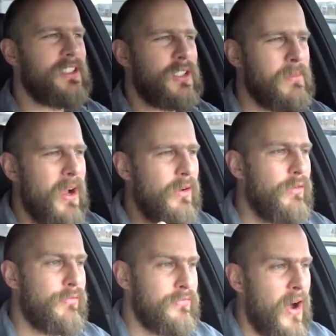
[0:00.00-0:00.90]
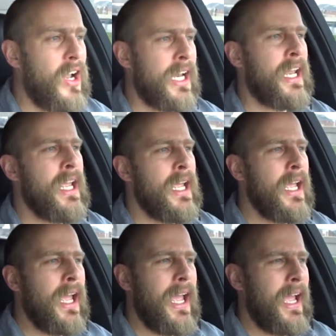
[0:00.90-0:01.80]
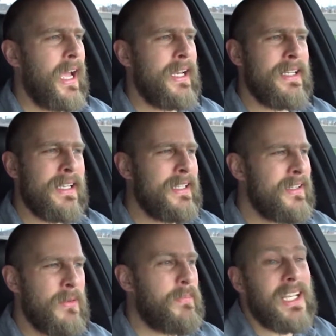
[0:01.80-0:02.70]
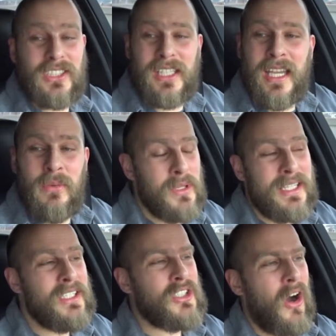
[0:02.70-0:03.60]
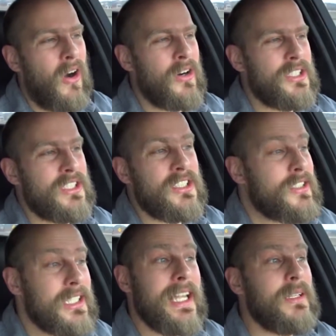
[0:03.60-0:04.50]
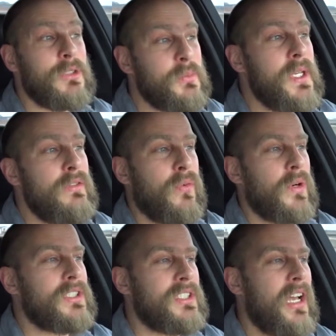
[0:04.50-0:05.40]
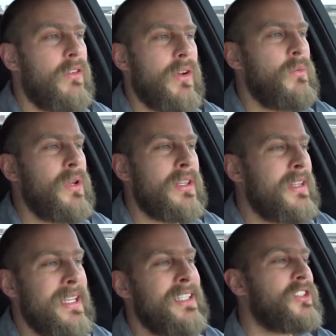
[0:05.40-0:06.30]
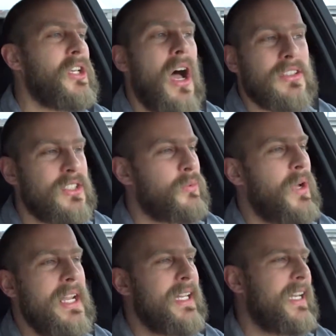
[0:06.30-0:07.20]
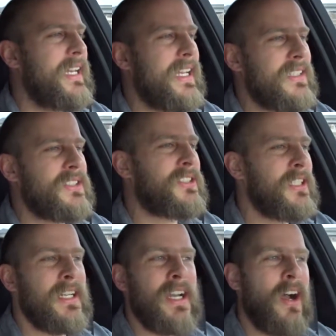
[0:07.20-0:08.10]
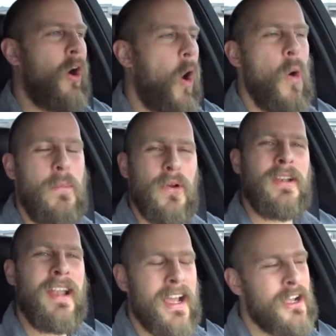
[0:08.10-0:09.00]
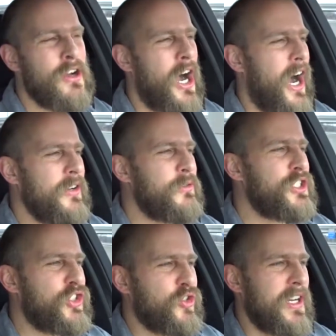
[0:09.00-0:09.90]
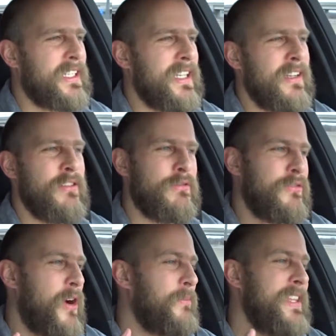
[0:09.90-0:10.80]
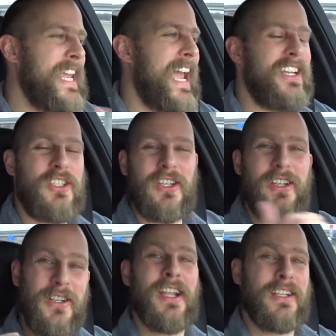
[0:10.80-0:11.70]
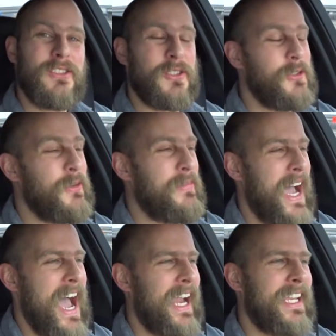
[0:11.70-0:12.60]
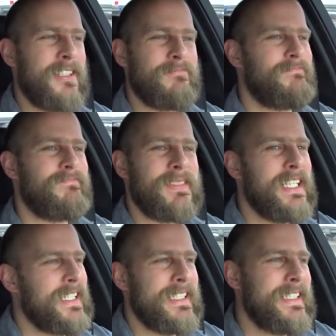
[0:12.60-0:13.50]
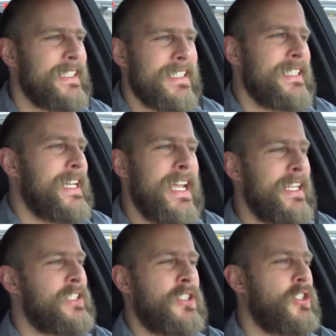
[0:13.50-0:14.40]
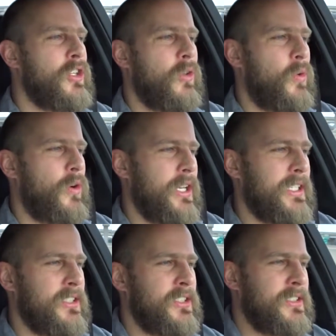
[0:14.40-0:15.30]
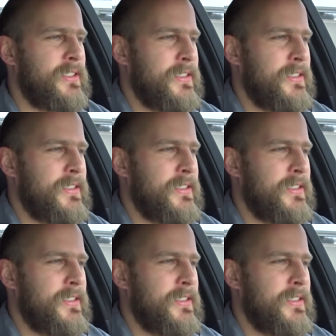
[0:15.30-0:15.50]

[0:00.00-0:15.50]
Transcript: this amount of fun. And the best thing with these cars is just to let them speak for itself. And with the exhaust the way that it is, open, unrestricted from the engine to the back, it's just glorious.